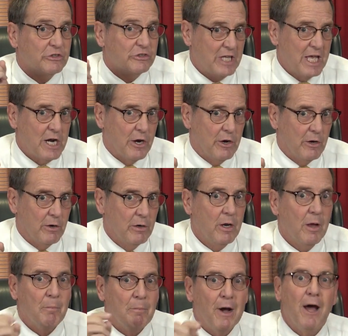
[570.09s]
senator,
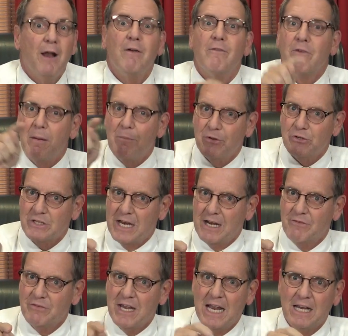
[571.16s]
but from the state
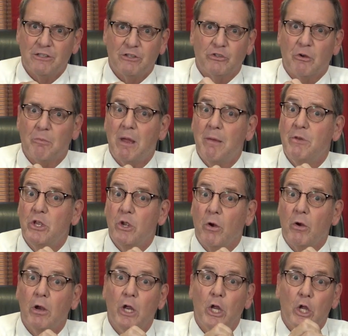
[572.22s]
of Texas, or maybe
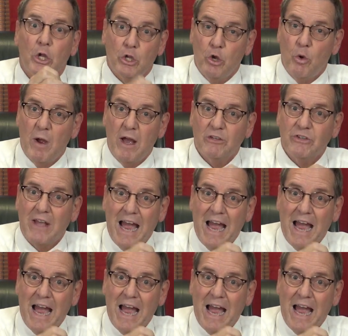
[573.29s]
your U.S.